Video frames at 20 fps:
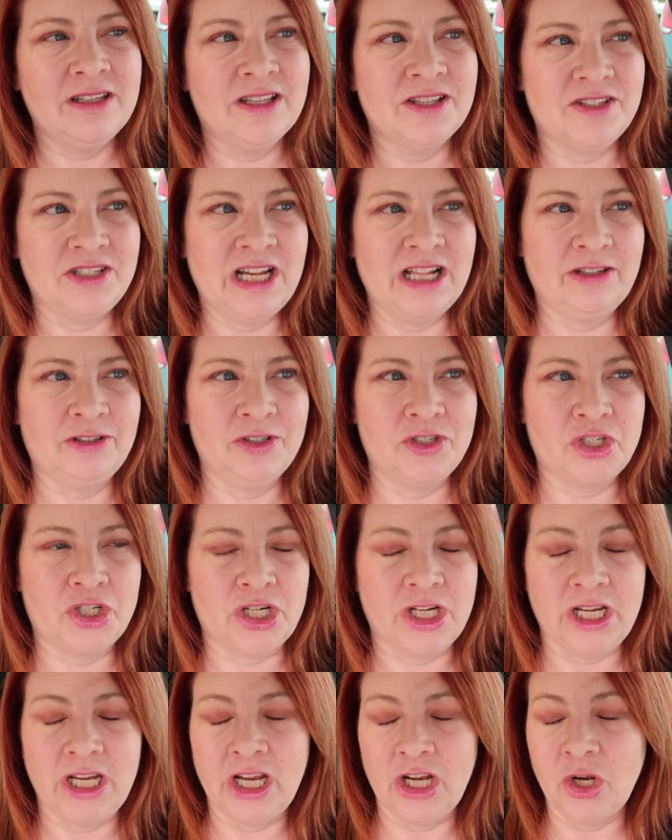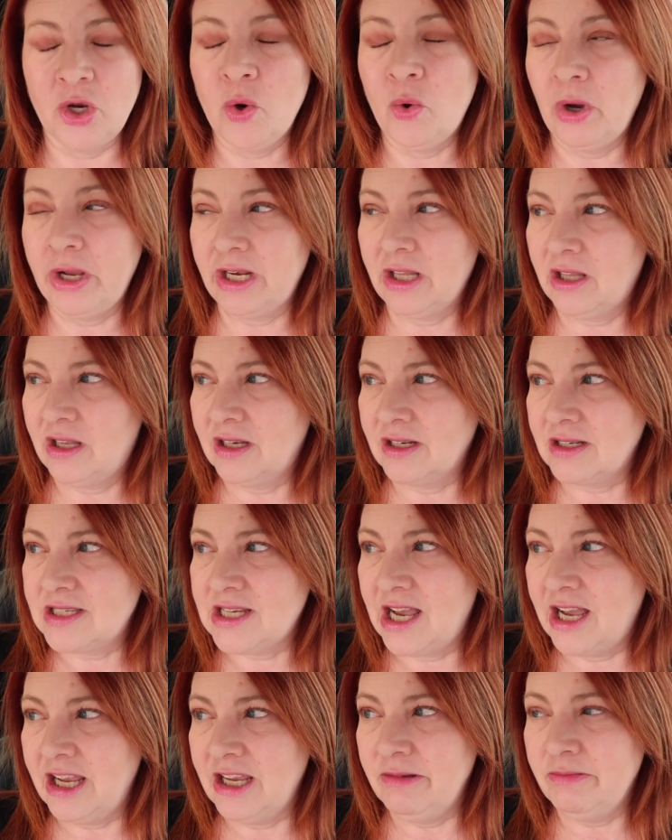to this Dollar Tree in quite a long
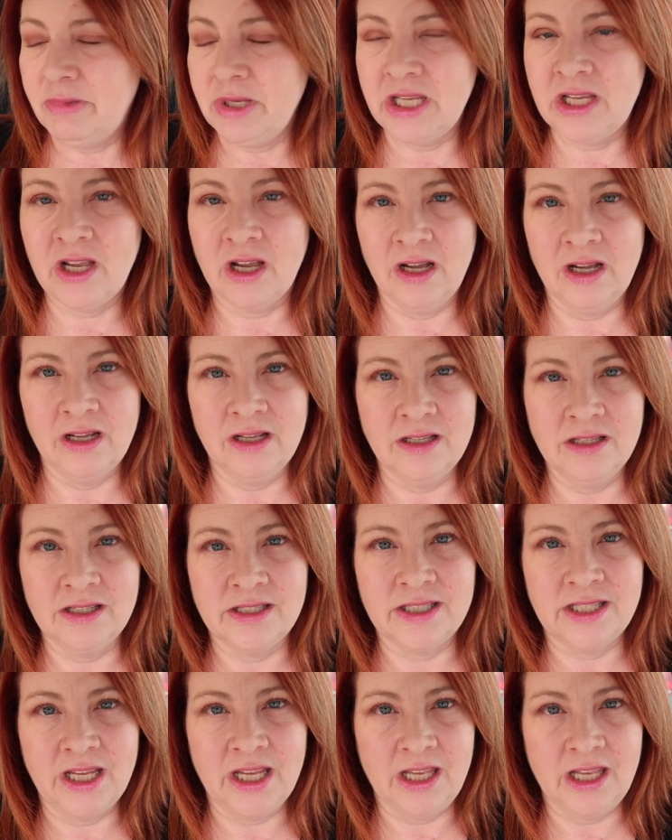time because